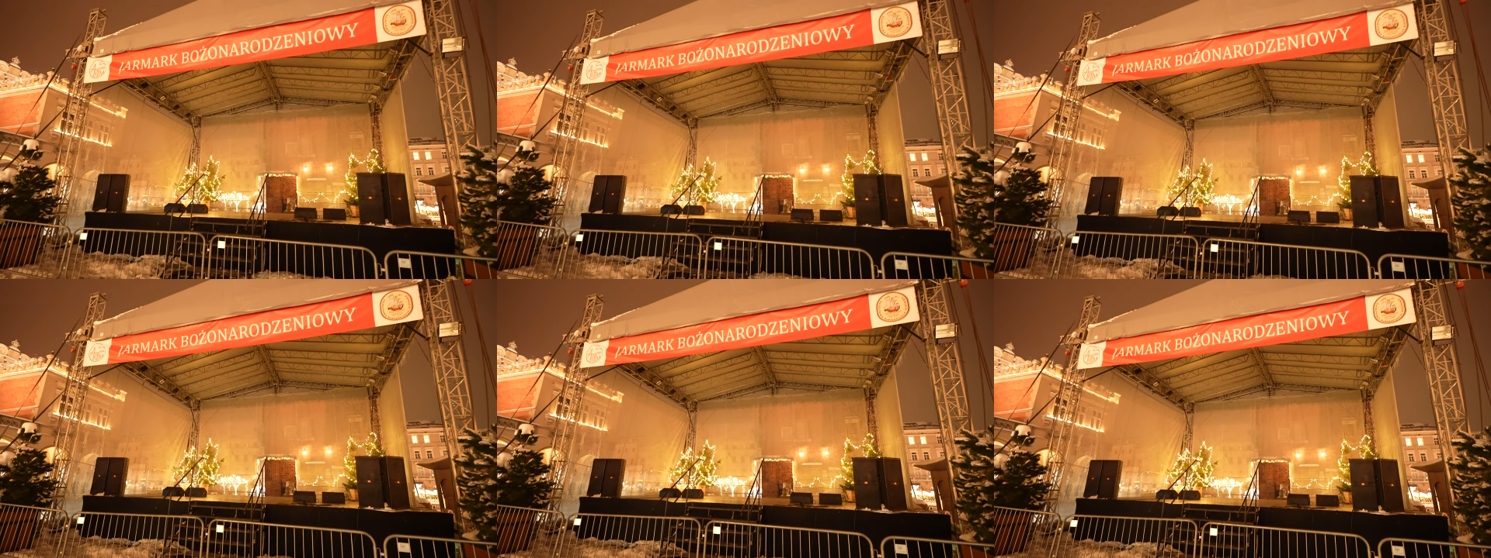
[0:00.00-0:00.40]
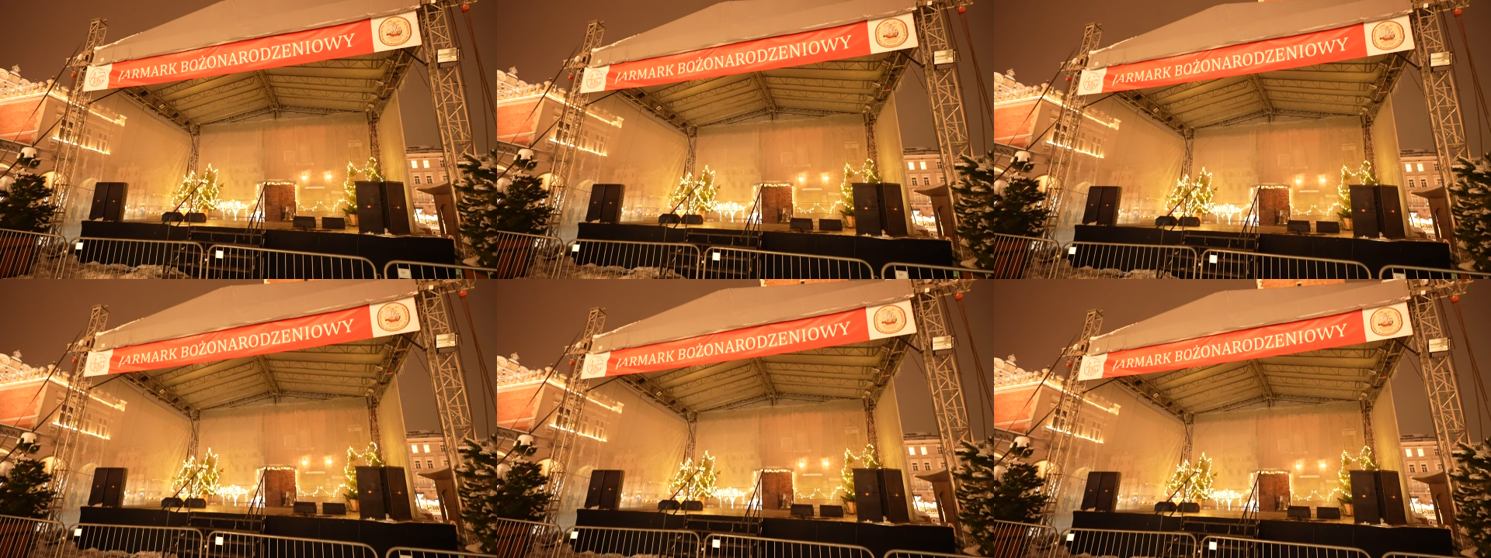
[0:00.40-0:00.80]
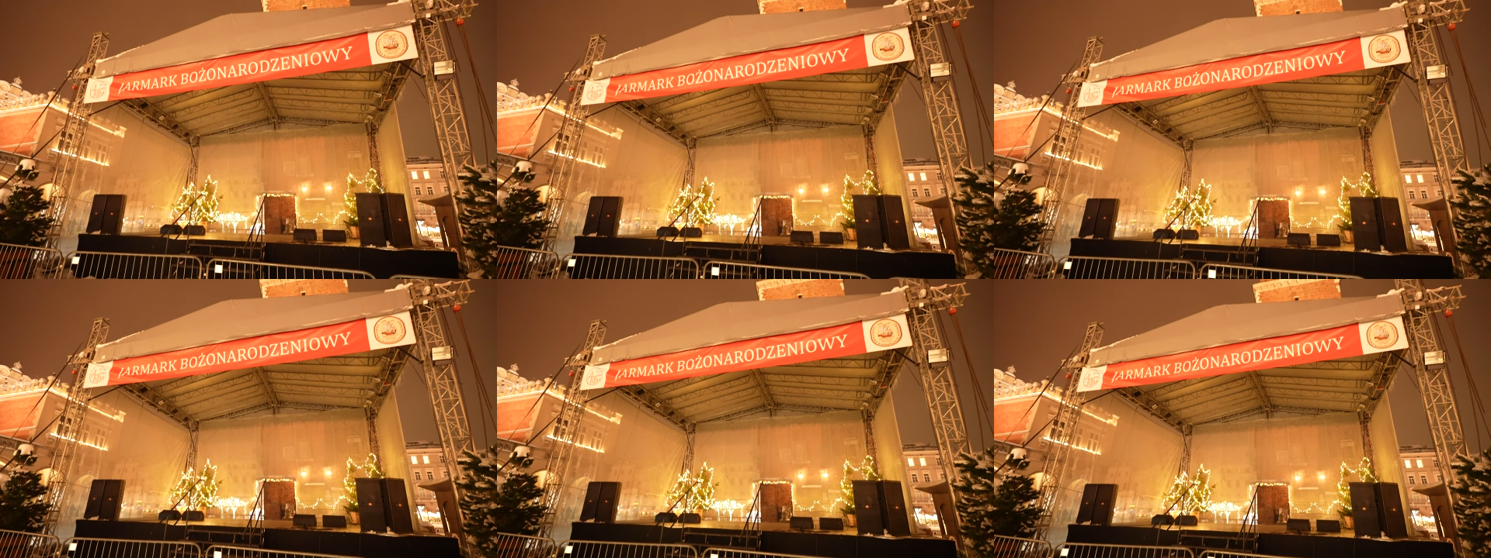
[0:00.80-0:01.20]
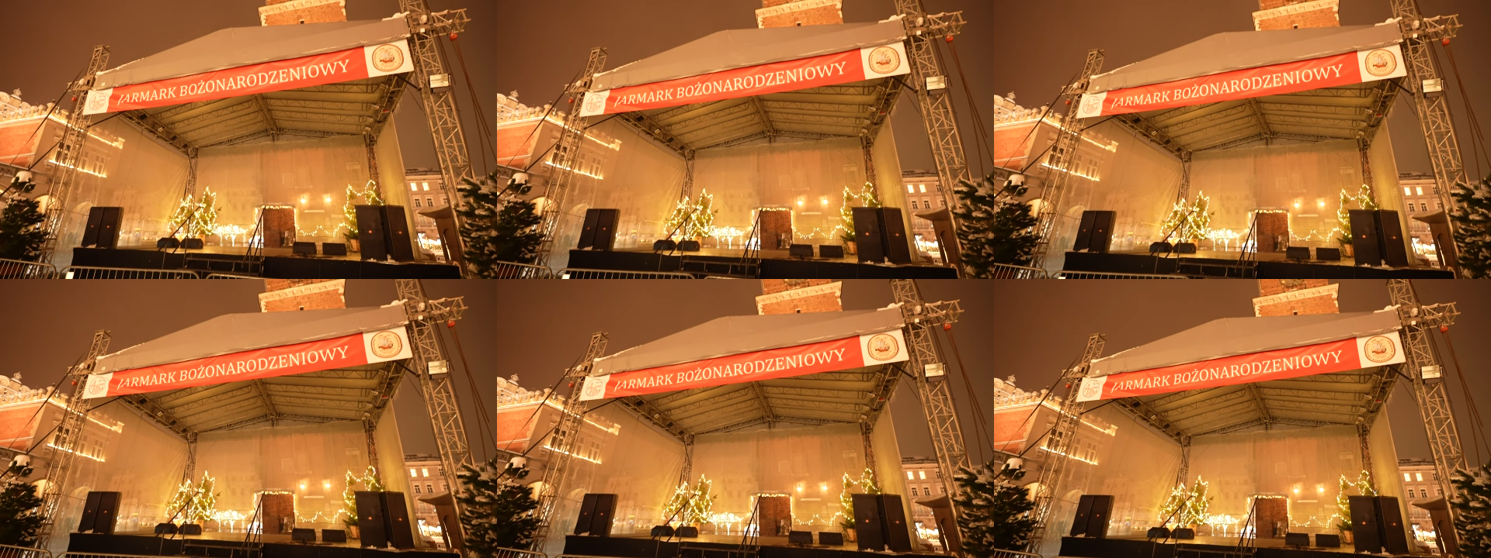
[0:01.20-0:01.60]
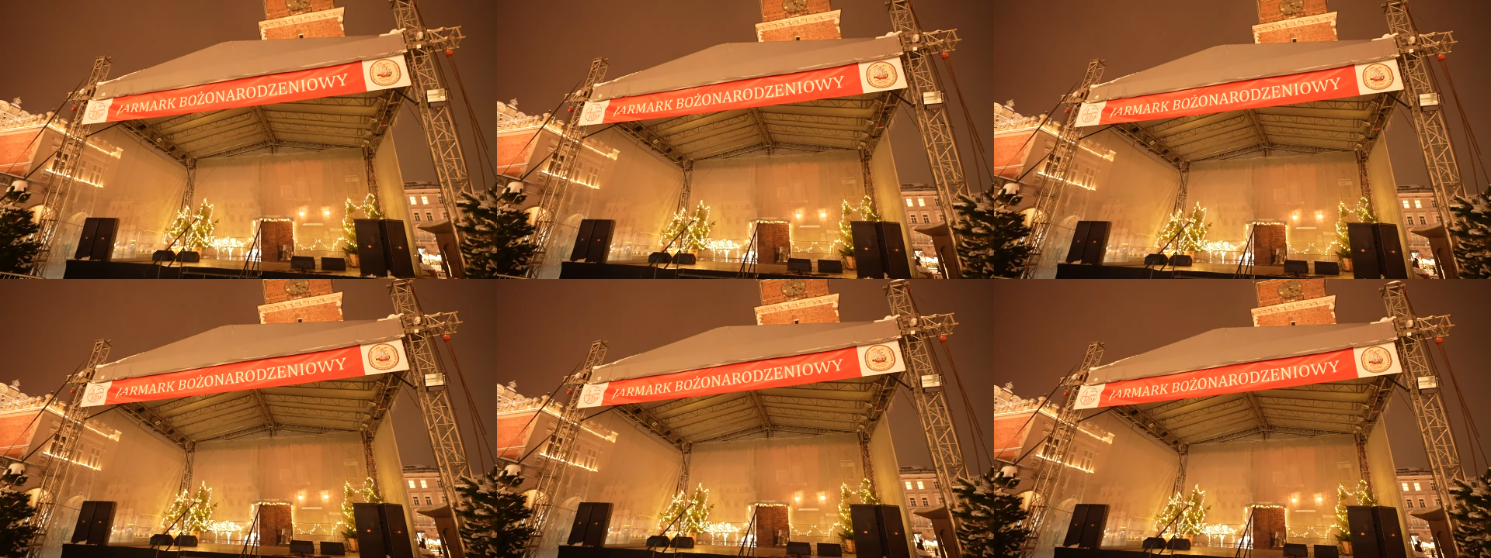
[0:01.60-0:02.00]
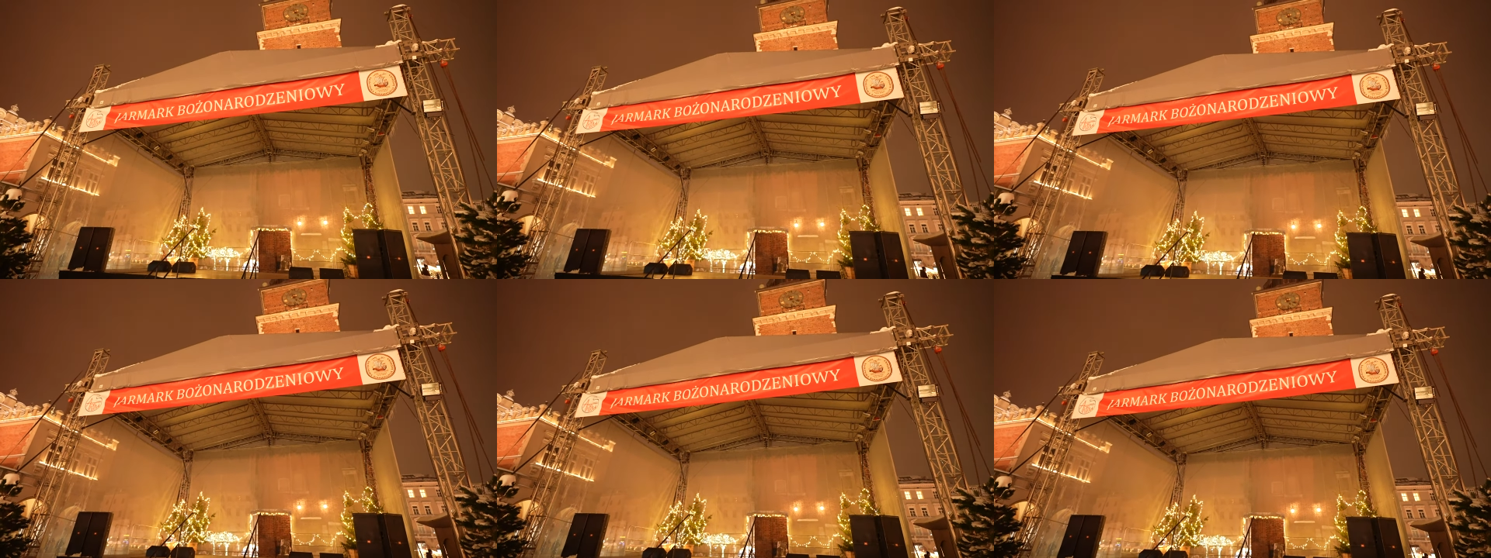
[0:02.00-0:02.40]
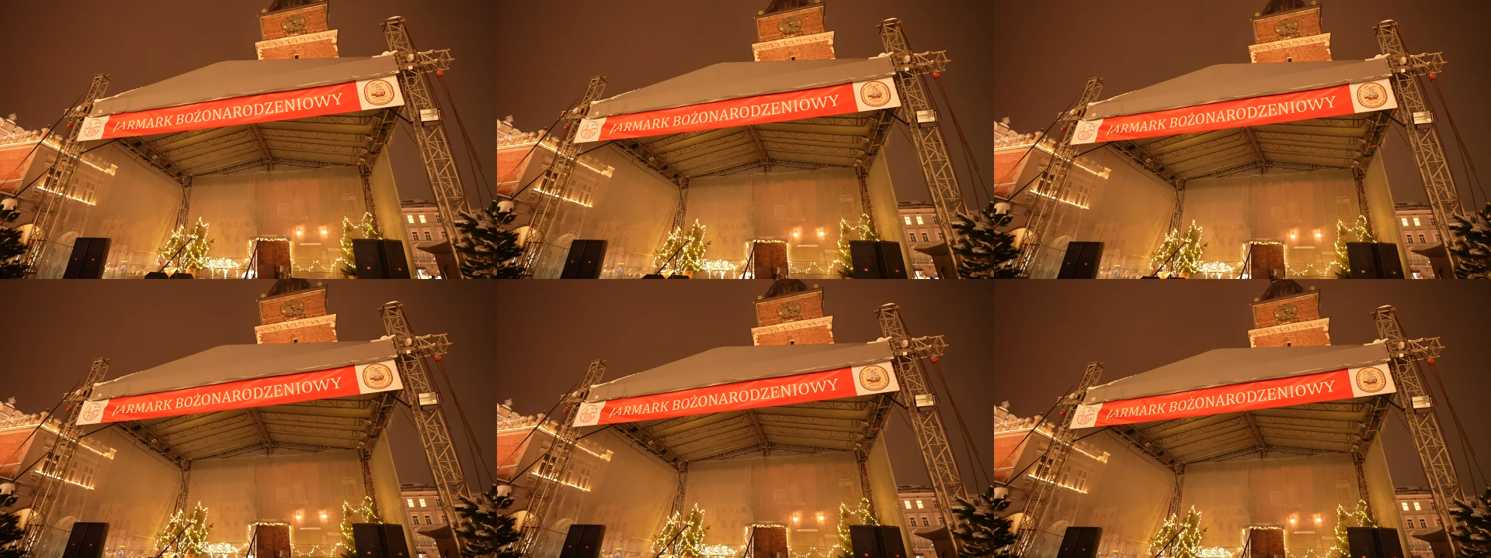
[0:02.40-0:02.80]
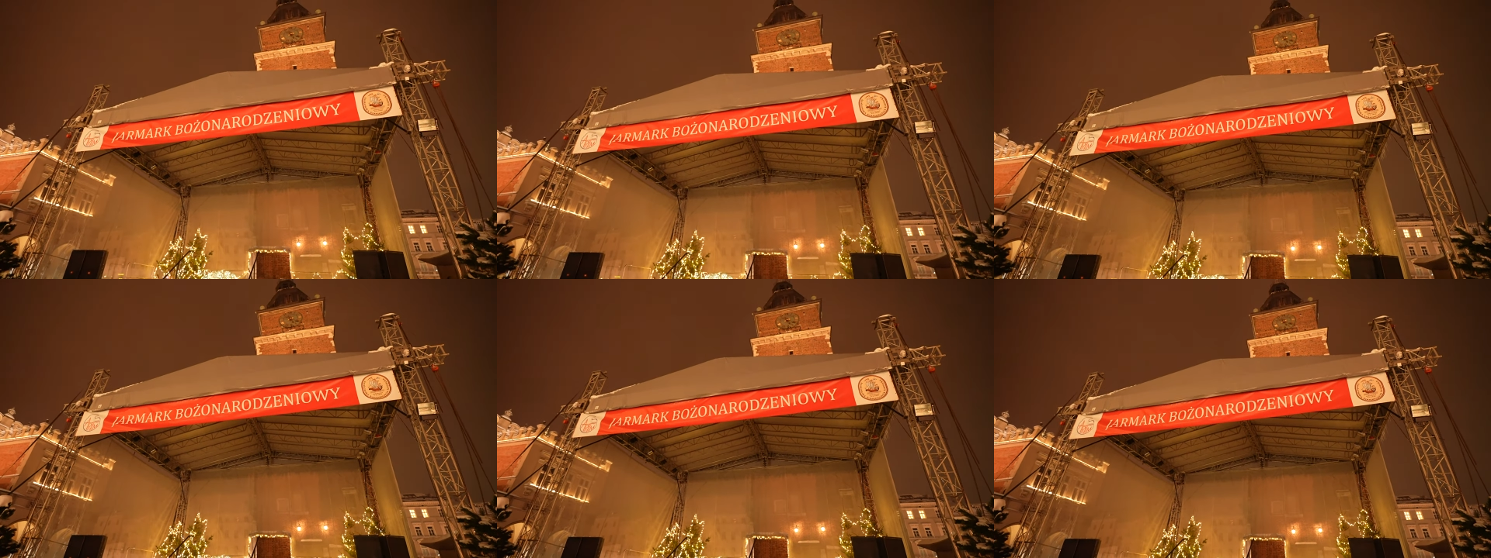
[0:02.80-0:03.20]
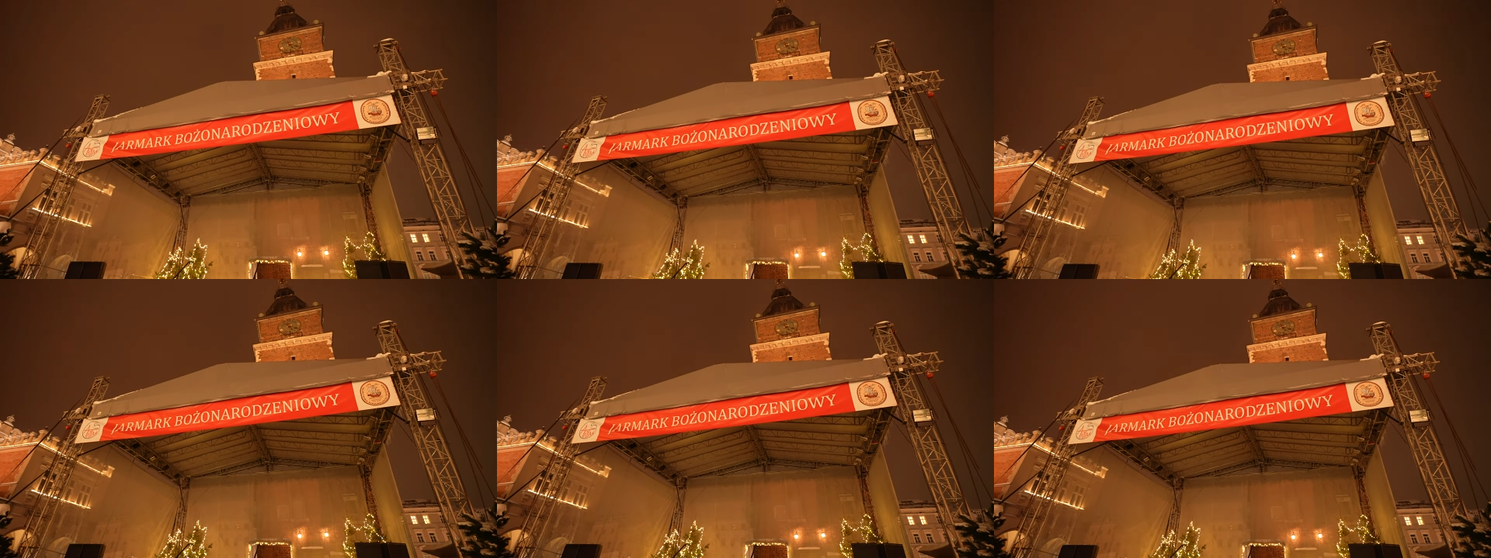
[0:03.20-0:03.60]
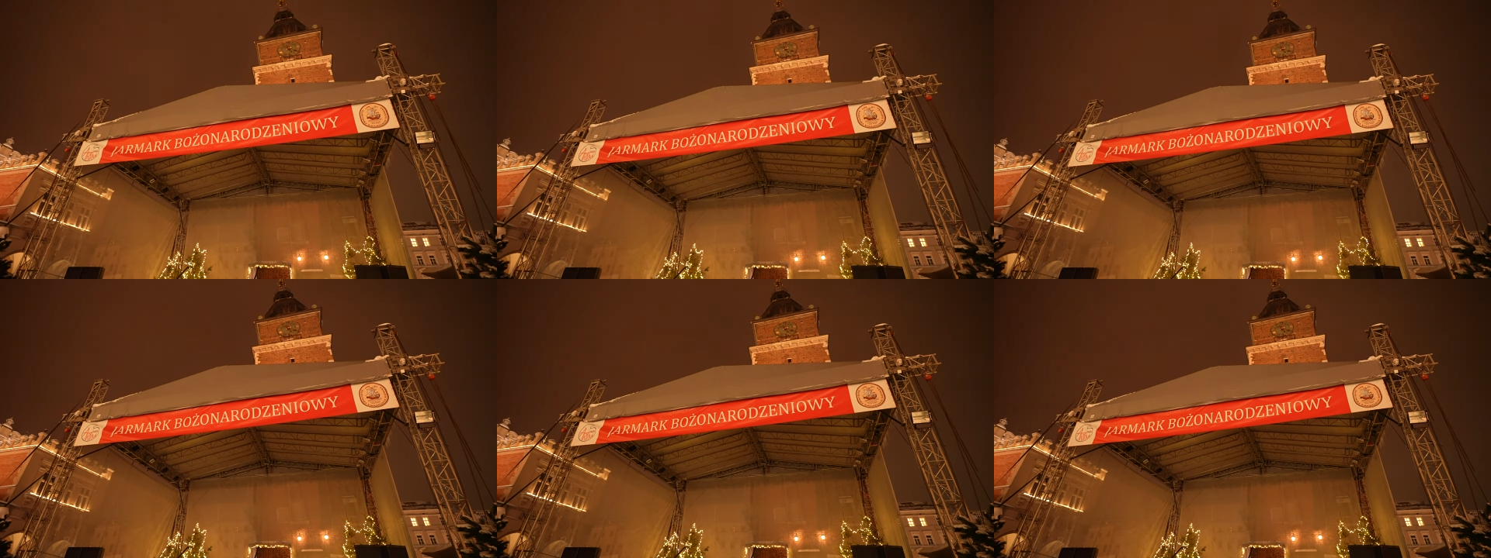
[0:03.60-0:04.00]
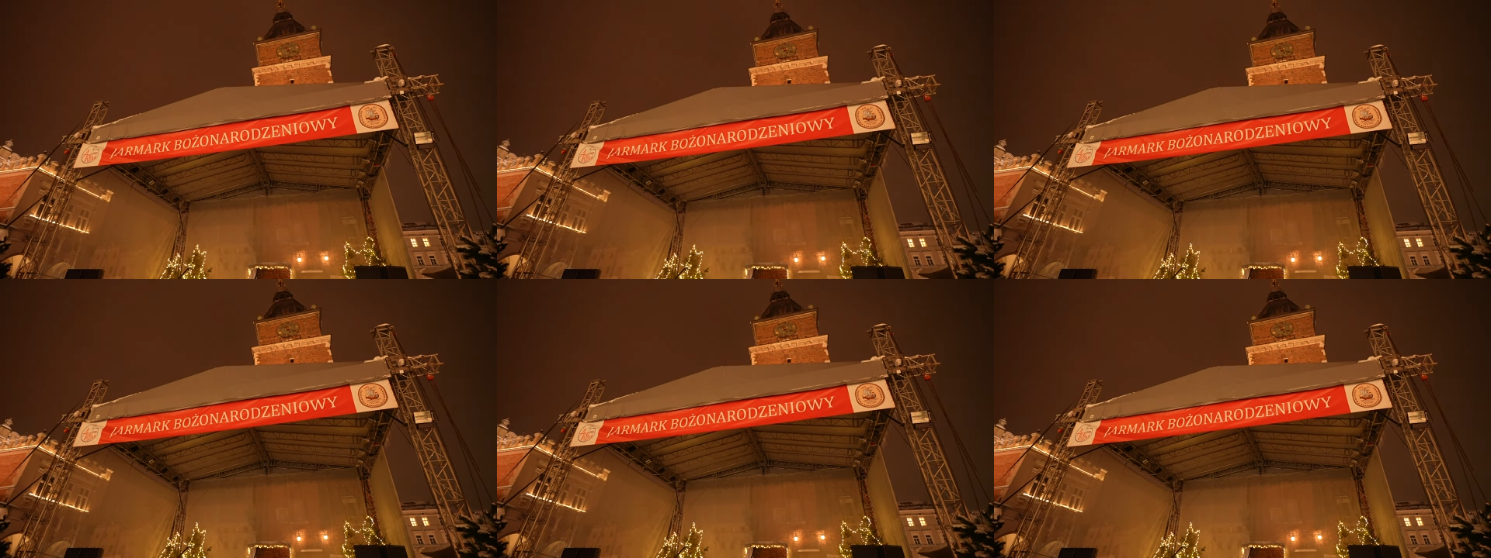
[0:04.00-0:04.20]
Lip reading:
Nobody's mouth can be seen.